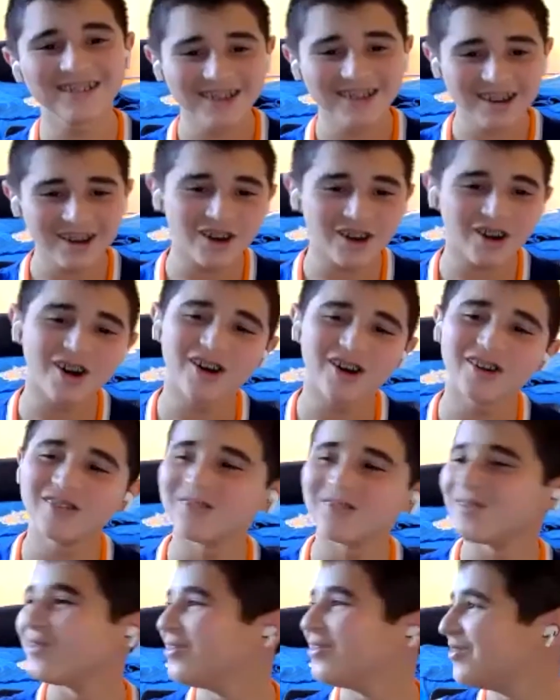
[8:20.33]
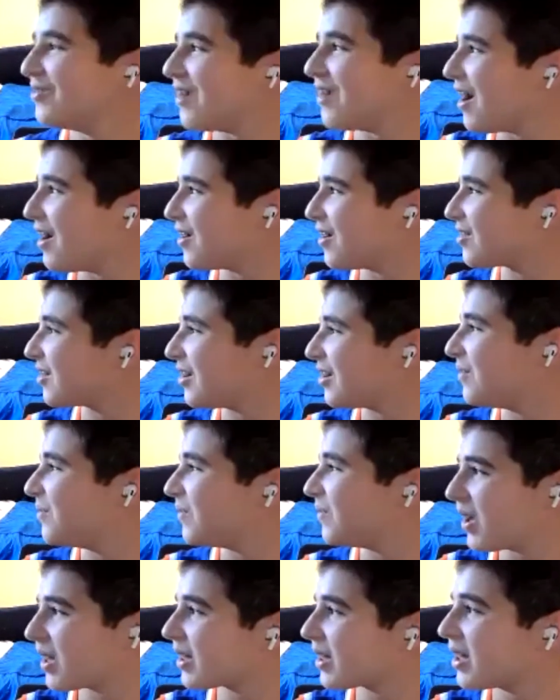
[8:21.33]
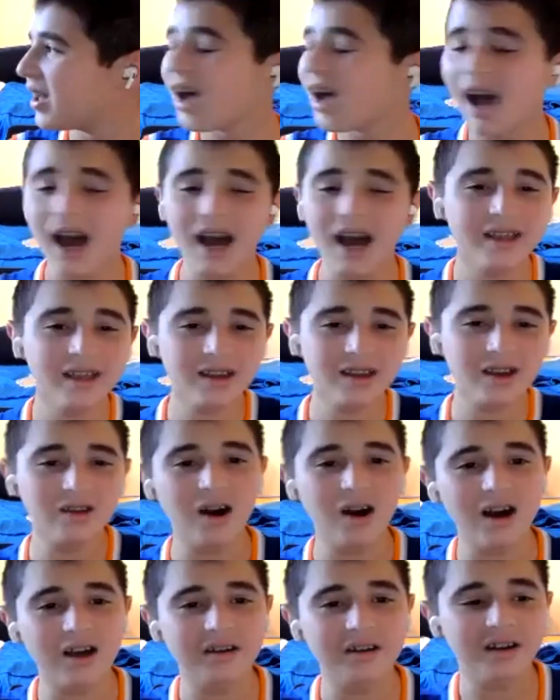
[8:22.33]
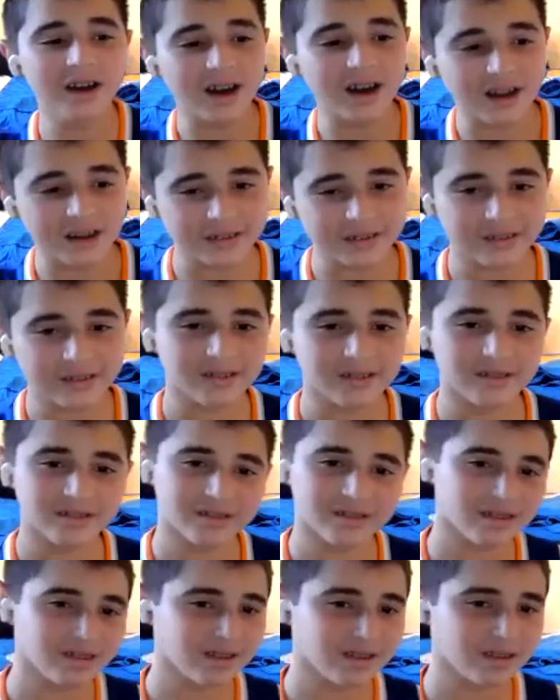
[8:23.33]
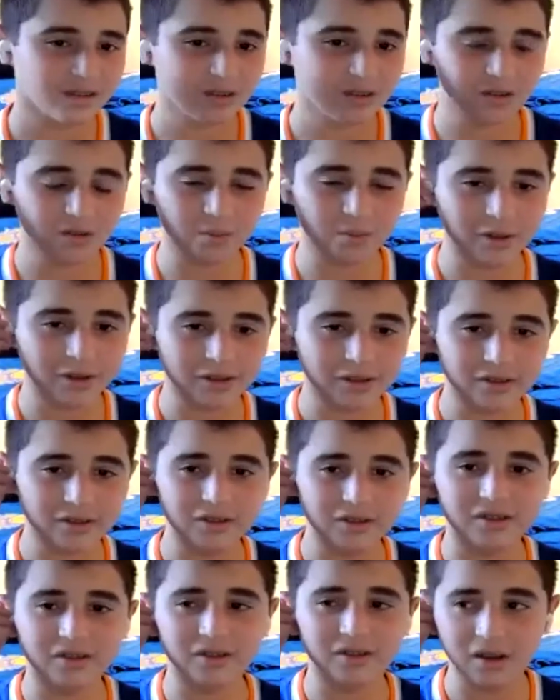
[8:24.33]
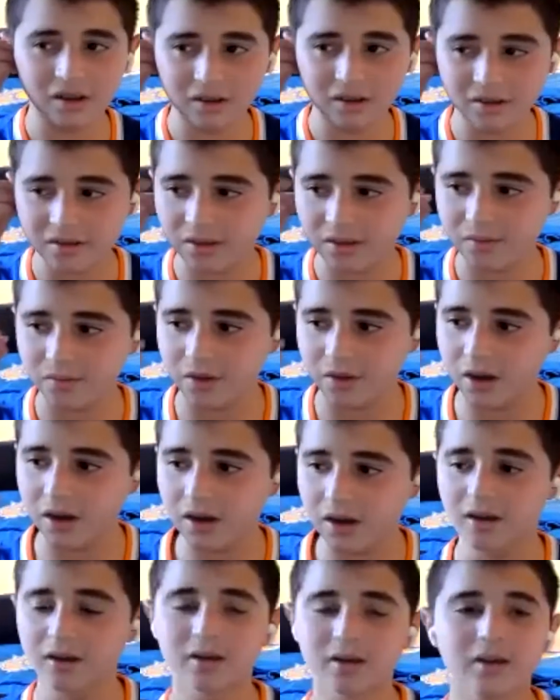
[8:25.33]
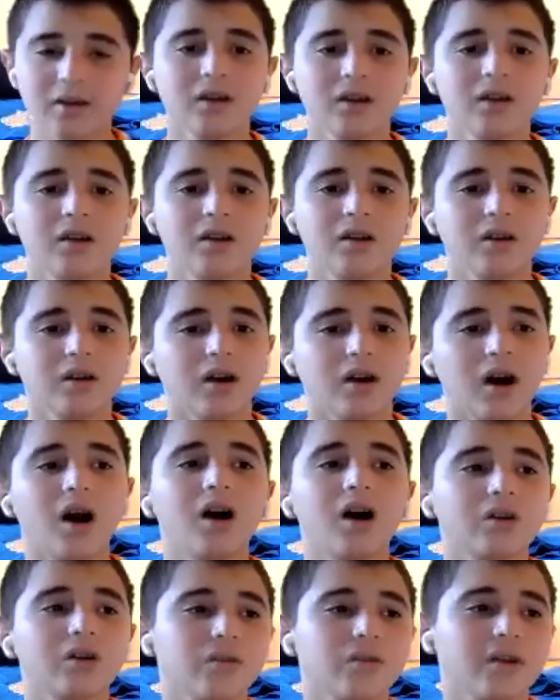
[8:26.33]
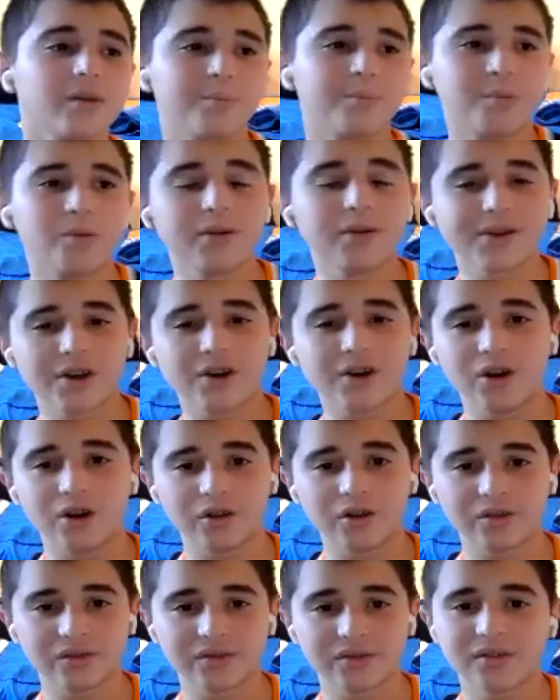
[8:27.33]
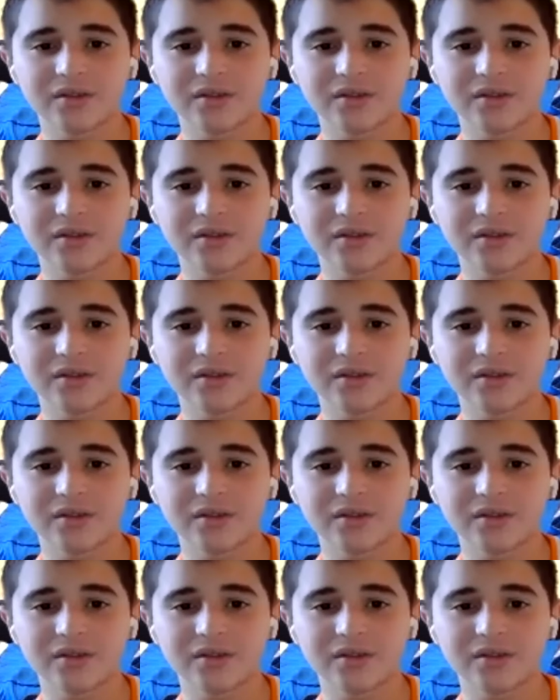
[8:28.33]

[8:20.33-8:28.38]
who else? Like I can go on and on. There's basically tons of great point guards,